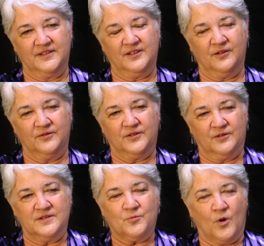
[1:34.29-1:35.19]
you know,
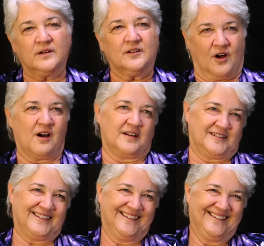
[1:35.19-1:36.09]
there is one
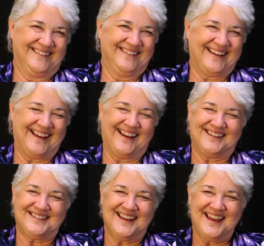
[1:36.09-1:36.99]
God.
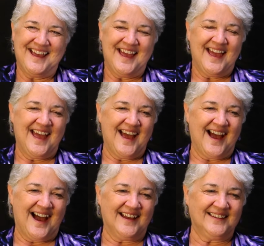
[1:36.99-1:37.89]
And
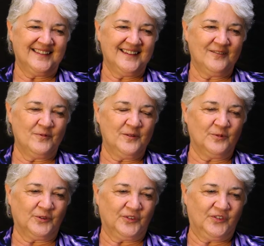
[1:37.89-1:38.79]
I think we
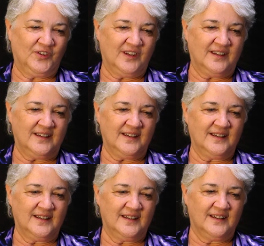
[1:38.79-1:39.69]
will
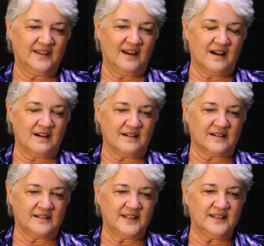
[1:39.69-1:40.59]
see
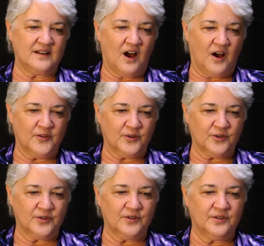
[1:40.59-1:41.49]
in
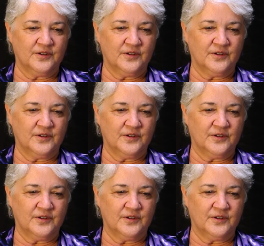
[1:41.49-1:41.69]
other